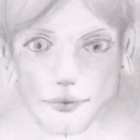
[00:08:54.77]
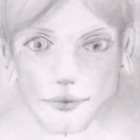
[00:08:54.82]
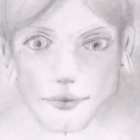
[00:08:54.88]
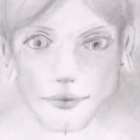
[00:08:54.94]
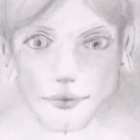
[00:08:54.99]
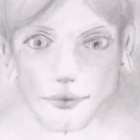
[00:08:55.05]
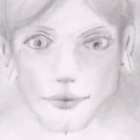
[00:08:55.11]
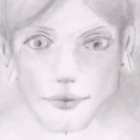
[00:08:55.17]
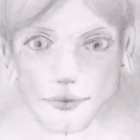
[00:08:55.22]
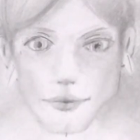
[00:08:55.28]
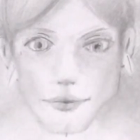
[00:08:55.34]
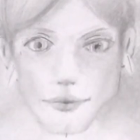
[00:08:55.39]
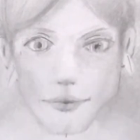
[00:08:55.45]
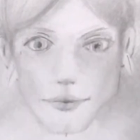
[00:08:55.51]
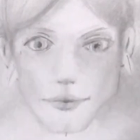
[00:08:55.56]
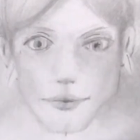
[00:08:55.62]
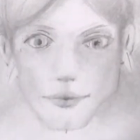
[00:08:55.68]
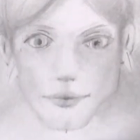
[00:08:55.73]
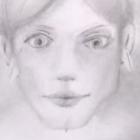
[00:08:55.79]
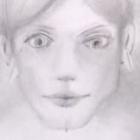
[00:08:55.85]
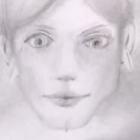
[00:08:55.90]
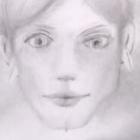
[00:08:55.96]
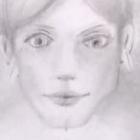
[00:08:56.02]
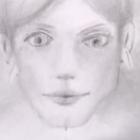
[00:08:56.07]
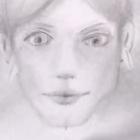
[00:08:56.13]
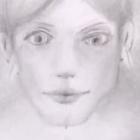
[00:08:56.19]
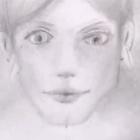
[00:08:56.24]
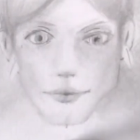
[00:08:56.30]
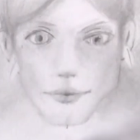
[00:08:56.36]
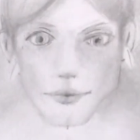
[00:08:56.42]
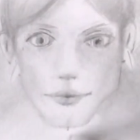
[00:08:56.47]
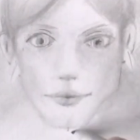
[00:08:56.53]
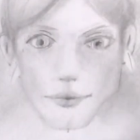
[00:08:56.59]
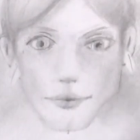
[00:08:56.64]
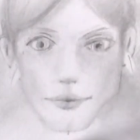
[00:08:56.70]
Gives the portrait
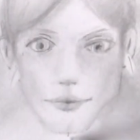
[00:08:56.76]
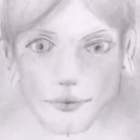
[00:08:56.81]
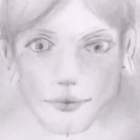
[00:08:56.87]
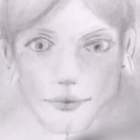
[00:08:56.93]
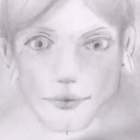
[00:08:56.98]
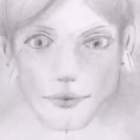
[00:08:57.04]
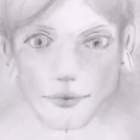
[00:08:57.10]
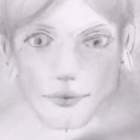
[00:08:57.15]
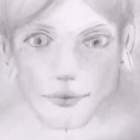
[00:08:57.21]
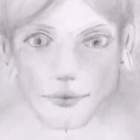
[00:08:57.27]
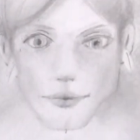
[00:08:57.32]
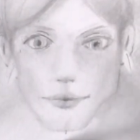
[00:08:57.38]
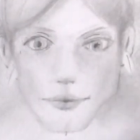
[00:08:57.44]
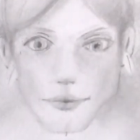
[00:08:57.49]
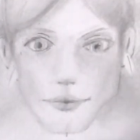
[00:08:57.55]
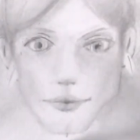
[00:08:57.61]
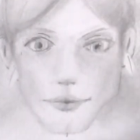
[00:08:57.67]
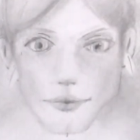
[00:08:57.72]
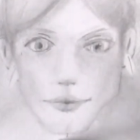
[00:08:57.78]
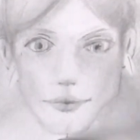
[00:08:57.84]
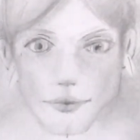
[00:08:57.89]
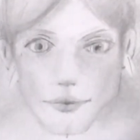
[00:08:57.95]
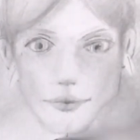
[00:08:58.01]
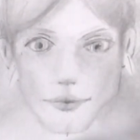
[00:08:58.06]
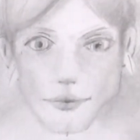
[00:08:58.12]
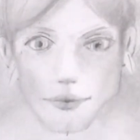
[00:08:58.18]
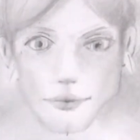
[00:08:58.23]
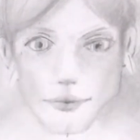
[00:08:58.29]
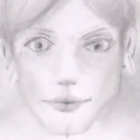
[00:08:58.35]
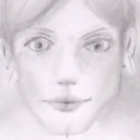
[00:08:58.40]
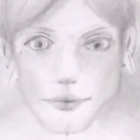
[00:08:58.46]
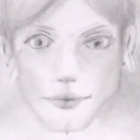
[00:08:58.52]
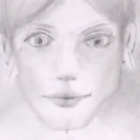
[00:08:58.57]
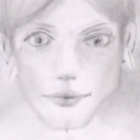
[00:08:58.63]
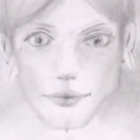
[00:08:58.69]
balance. Look
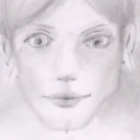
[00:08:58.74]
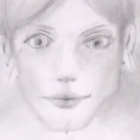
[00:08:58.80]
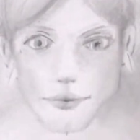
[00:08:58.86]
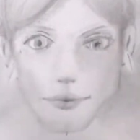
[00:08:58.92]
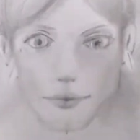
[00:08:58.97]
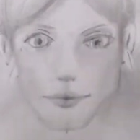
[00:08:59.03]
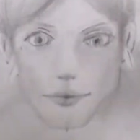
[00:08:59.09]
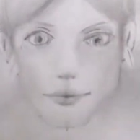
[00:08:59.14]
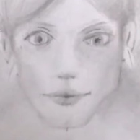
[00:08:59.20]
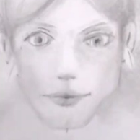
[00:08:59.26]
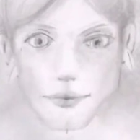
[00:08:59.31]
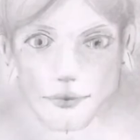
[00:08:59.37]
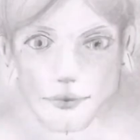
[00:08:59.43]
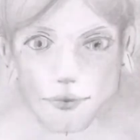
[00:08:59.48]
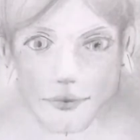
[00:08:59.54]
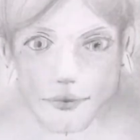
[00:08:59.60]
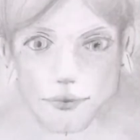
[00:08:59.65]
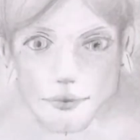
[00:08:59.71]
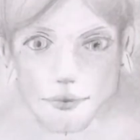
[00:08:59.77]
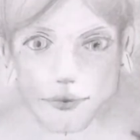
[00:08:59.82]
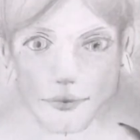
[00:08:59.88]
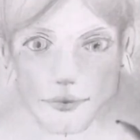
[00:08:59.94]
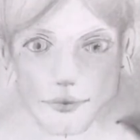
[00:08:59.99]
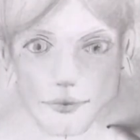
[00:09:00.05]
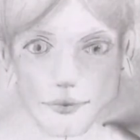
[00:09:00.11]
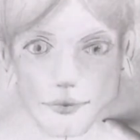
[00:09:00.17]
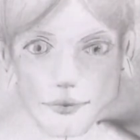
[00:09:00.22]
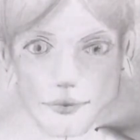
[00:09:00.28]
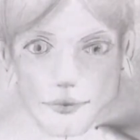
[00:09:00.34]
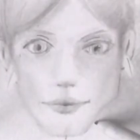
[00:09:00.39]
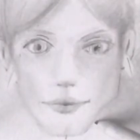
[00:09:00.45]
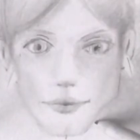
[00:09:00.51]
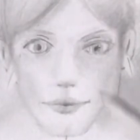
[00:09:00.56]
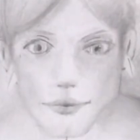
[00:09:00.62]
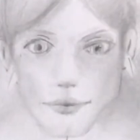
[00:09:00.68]
at that. See, I'm starting to
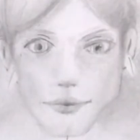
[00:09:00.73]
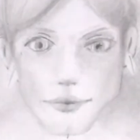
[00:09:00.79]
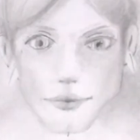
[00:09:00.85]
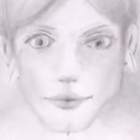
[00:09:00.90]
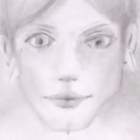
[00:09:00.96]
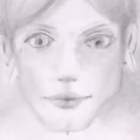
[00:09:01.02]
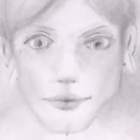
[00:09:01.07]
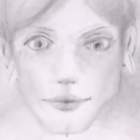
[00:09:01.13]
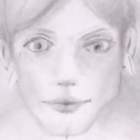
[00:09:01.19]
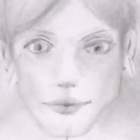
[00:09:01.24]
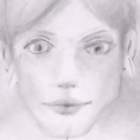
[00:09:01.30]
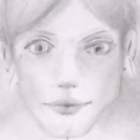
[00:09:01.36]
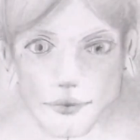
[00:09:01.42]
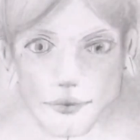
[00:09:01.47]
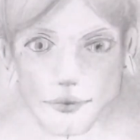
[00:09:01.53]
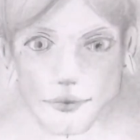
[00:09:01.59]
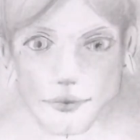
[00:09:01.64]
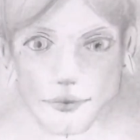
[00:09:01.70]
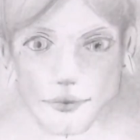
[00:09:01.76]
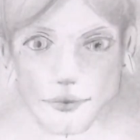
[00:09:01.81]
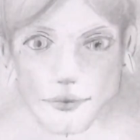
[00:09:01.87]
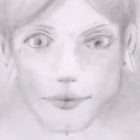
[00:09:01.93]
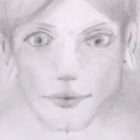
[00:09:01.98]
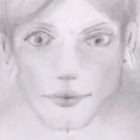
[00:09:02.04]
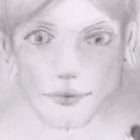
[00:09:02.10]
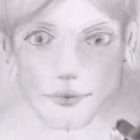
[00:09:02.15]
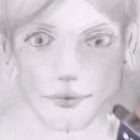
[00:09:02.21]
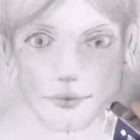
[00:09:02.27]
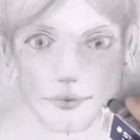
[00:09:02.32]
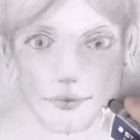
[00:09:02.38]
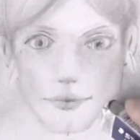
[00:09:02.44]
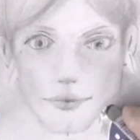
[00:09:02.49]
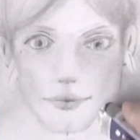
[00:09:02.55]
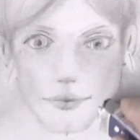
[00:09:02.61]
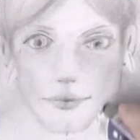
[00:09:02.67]
see, the neck. See, I'm just
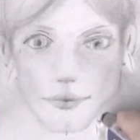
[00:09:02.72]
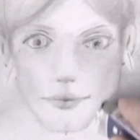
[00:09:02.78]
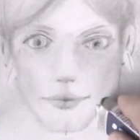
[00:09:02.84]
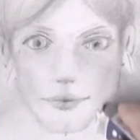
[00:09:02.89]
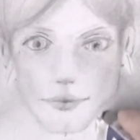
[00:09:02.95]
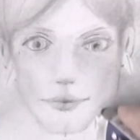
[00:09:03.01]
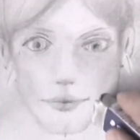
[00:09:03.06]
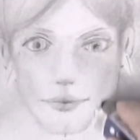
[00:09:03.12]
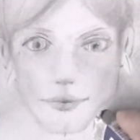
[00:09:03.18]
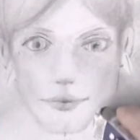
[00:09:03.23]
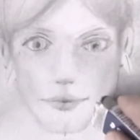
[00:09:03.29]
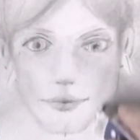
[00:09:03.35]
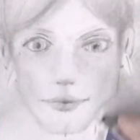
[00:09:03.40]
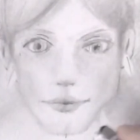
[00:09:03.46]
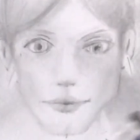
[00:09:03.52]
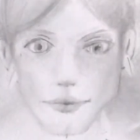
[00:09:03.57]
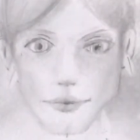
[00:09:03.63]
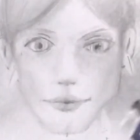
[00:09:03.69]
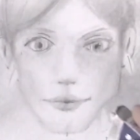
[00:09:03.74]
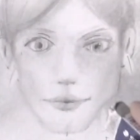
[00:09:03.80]
talking to myself and